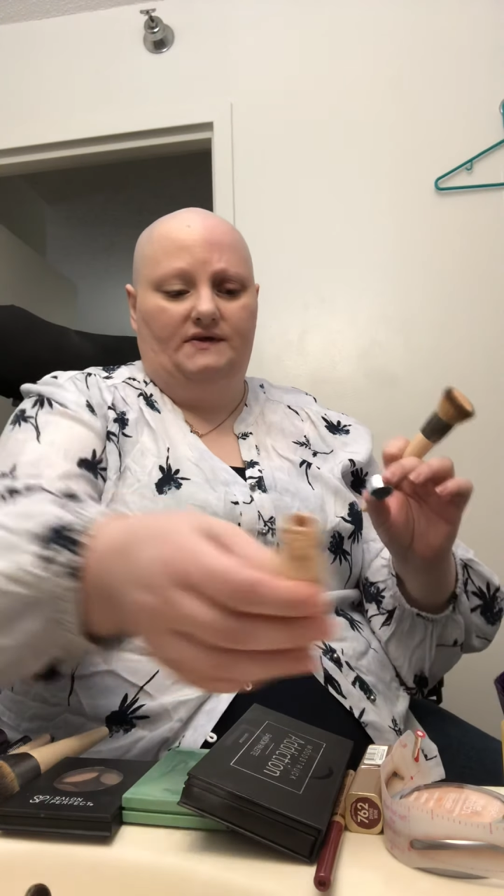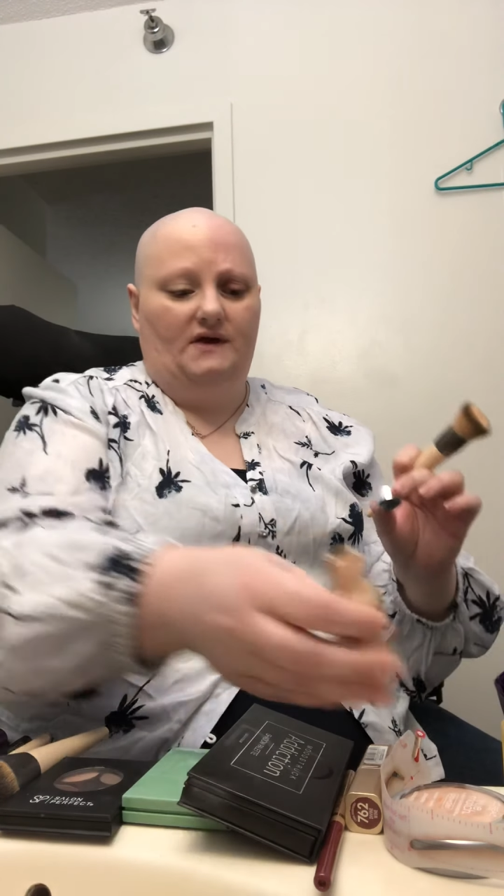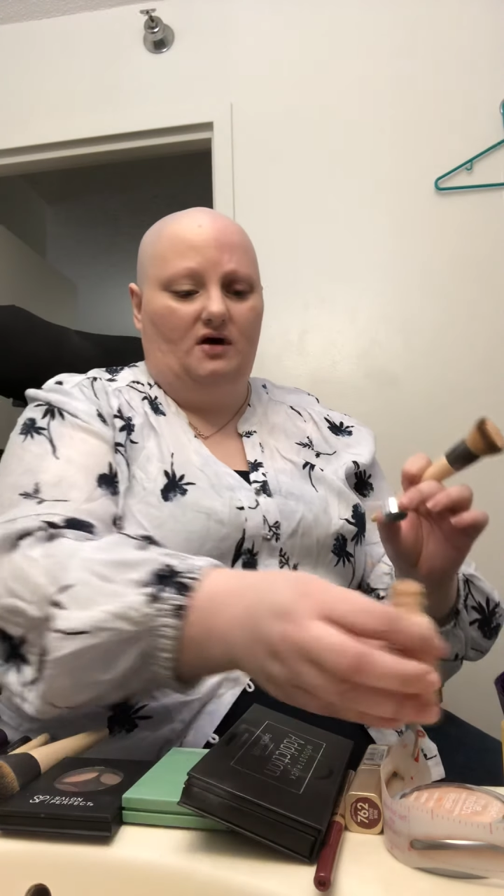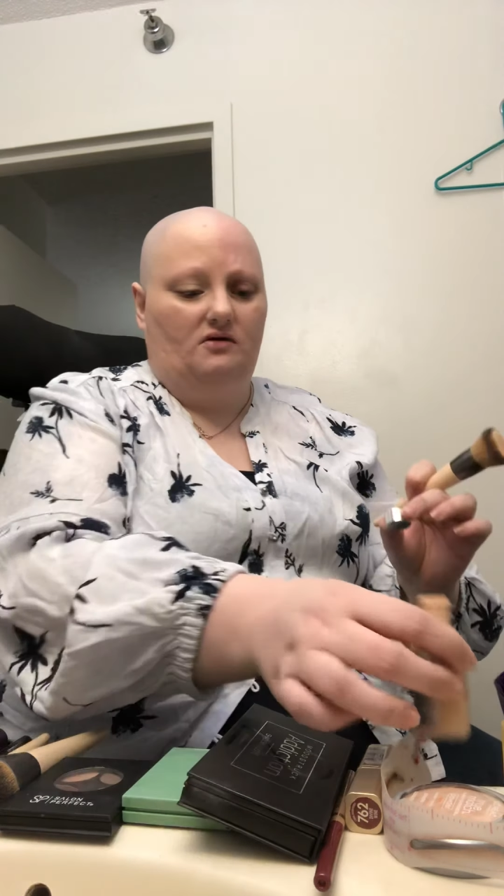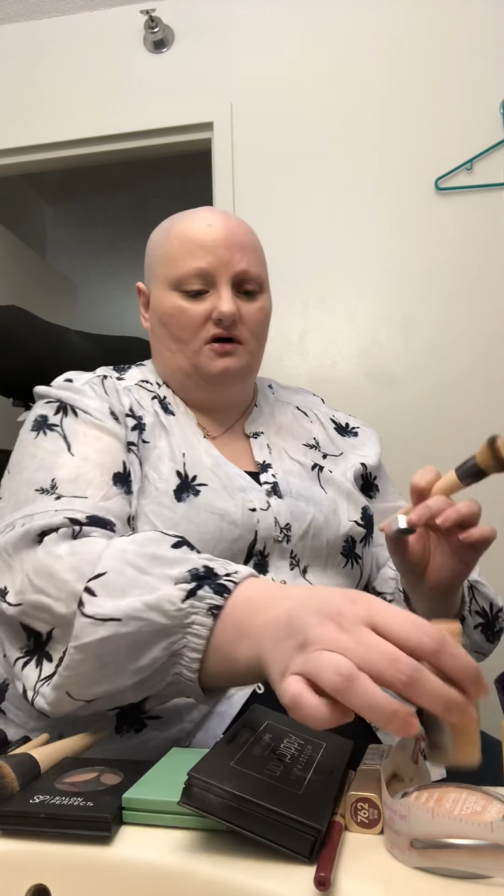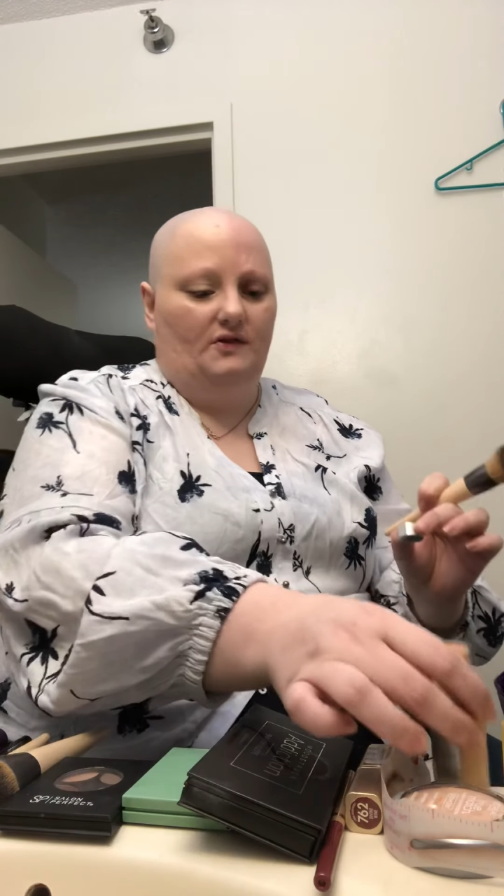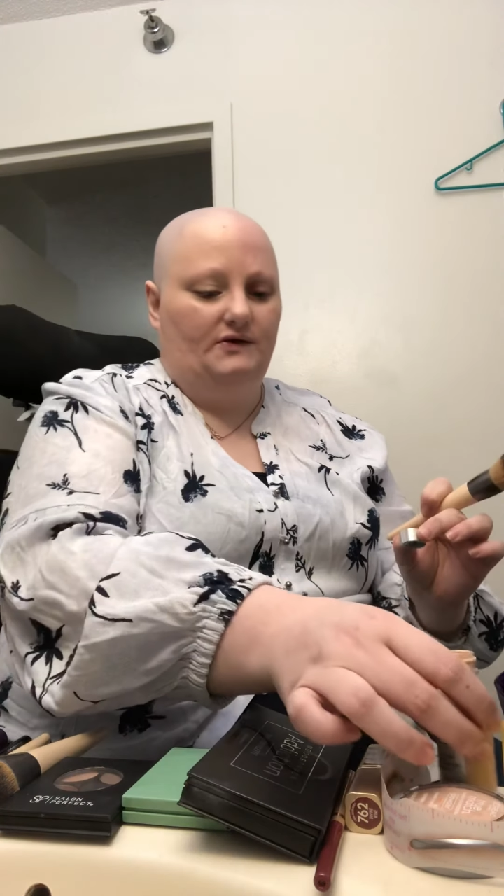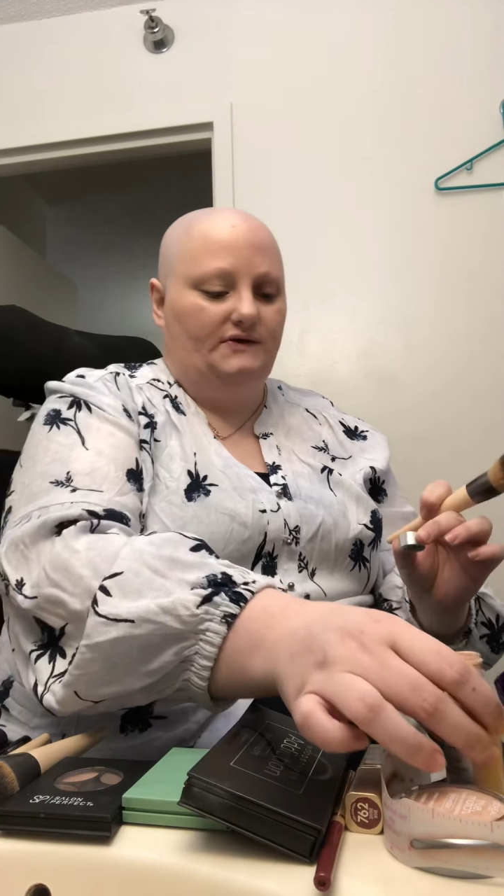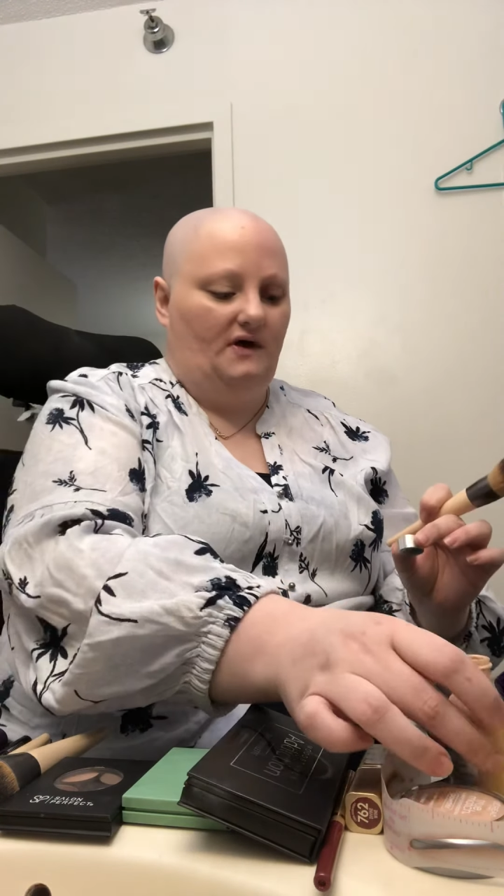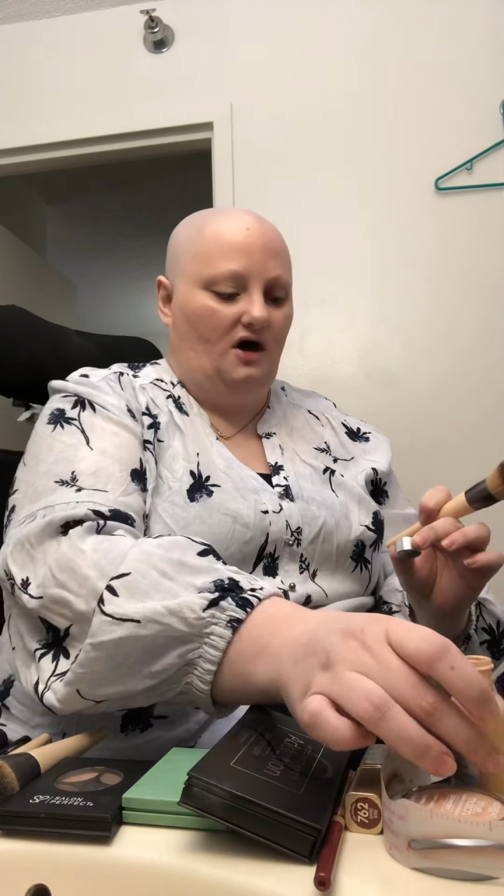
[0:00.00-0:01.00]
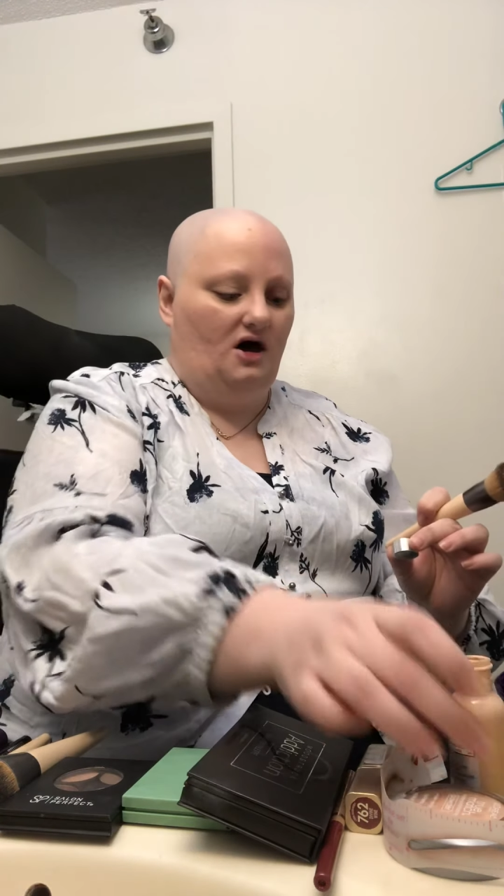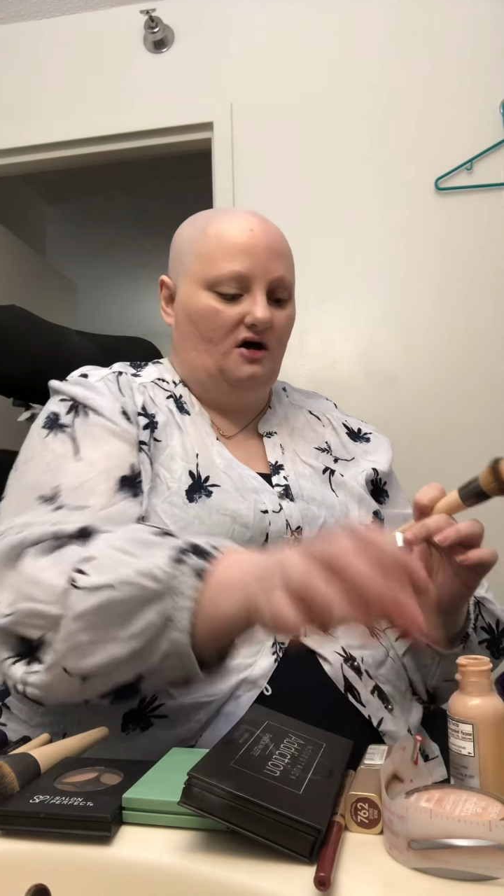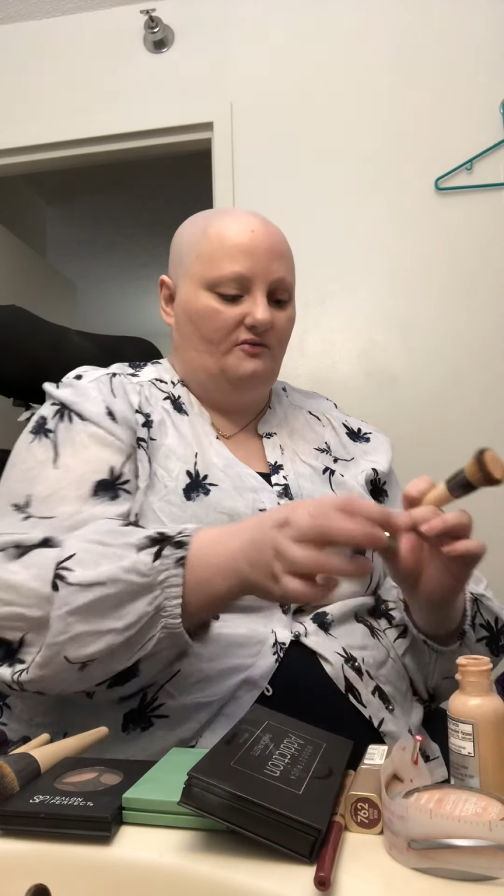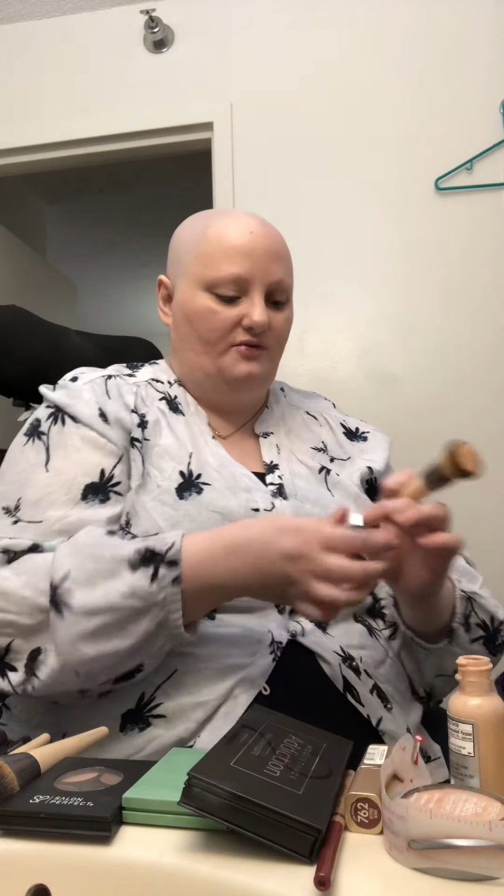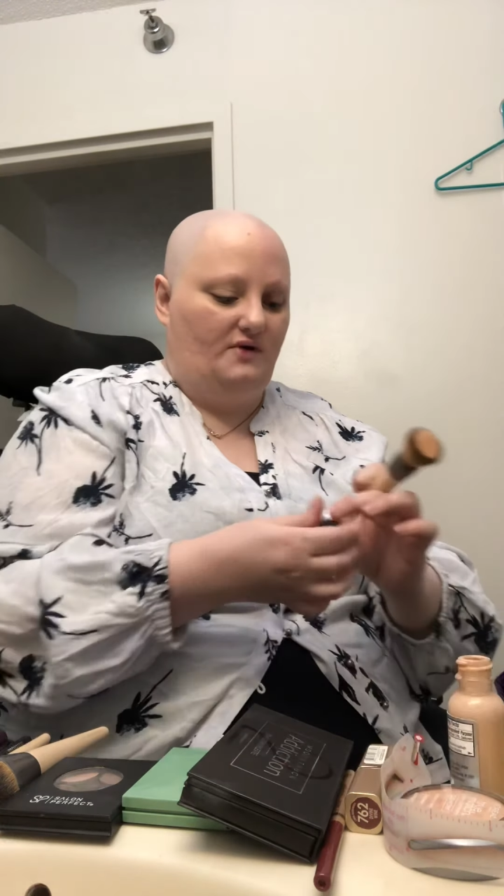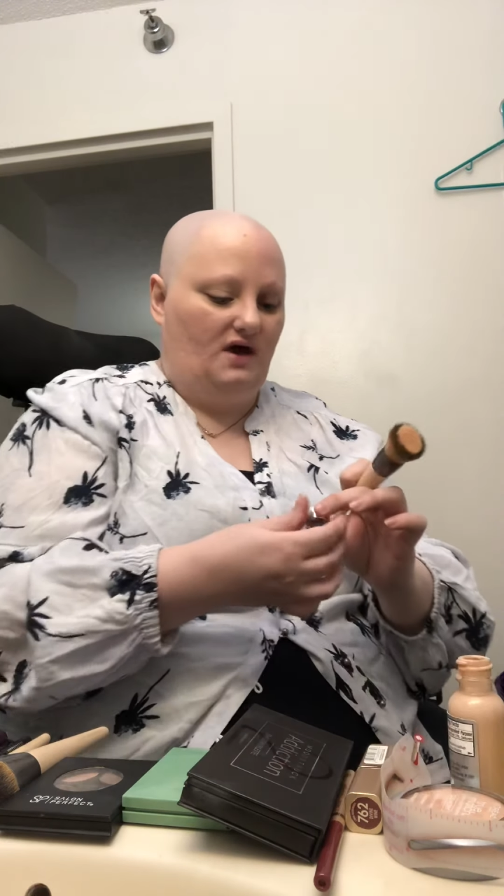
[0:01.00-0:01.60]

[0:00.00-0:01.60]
out on the top,